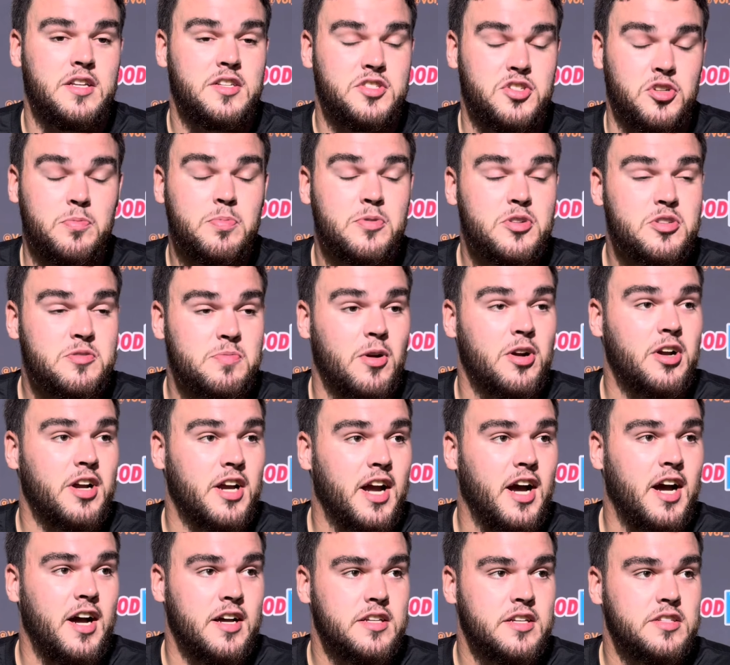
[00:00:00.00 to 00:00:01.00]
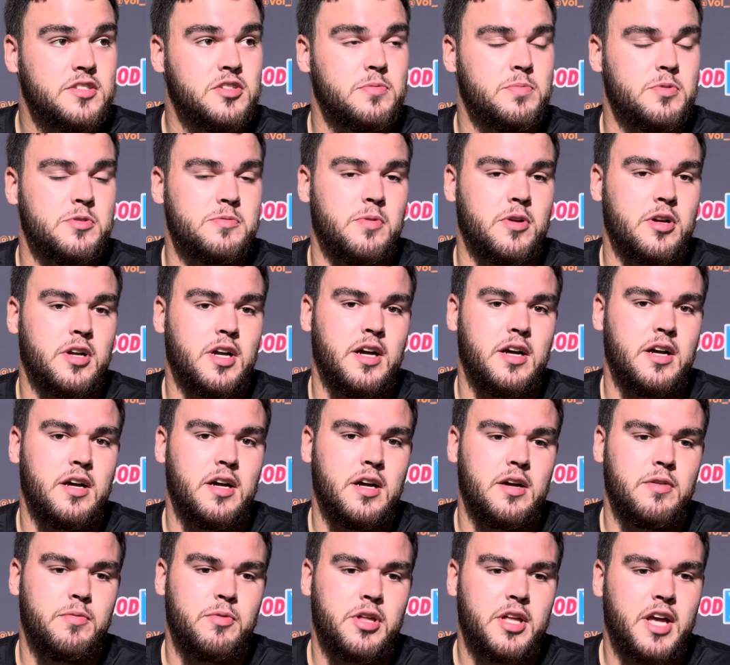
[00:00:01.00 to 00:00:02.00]
Super smart guy. Super smart guy.
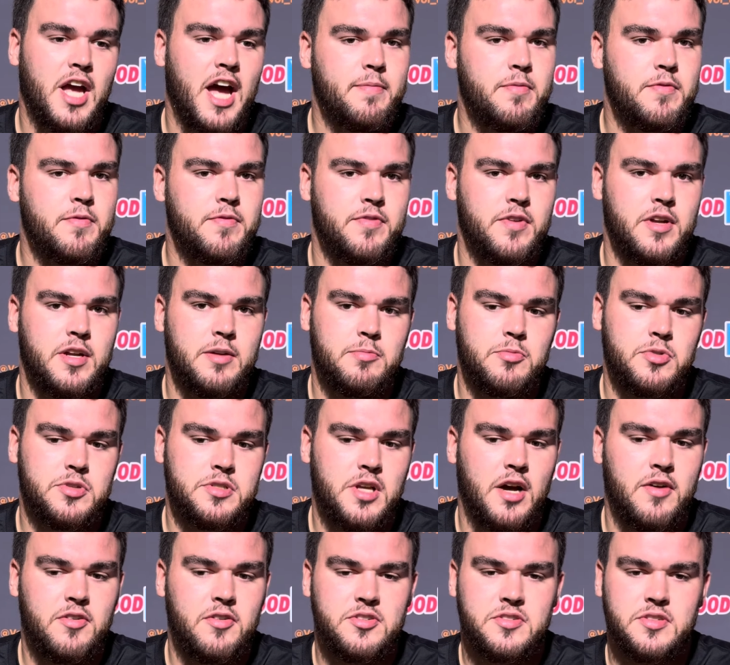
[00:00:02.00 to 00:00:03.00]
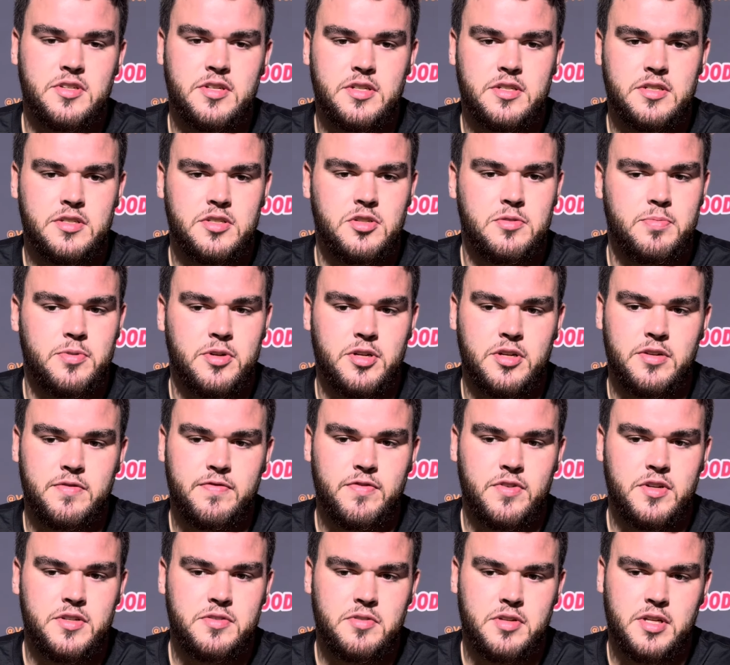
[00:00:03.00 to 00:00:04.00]
Really happy for him. Was obviously super good
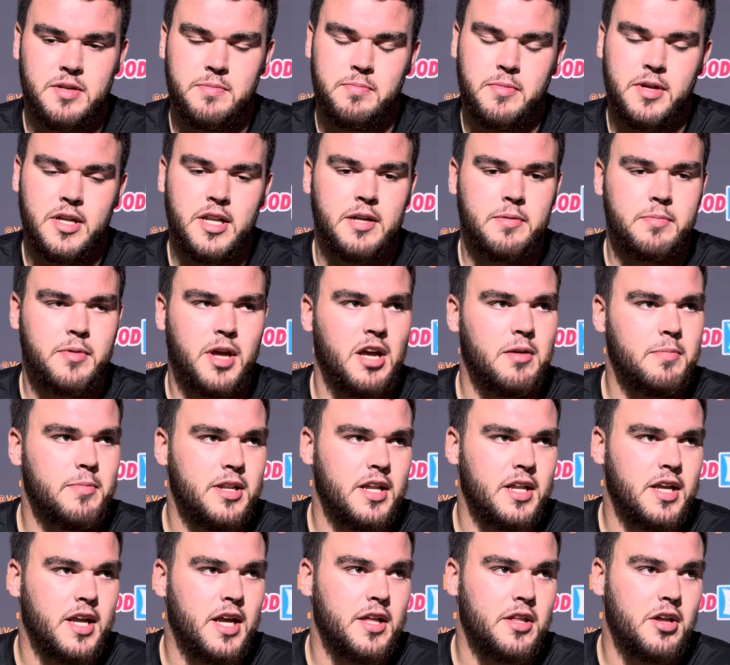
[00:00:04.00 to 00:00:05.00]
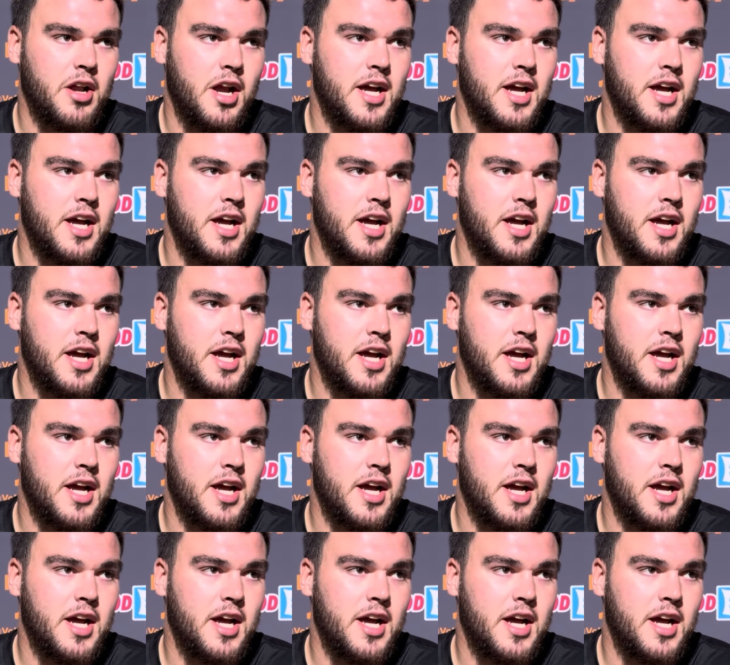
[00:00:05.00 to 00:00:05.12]
friends with him. Me and him came in together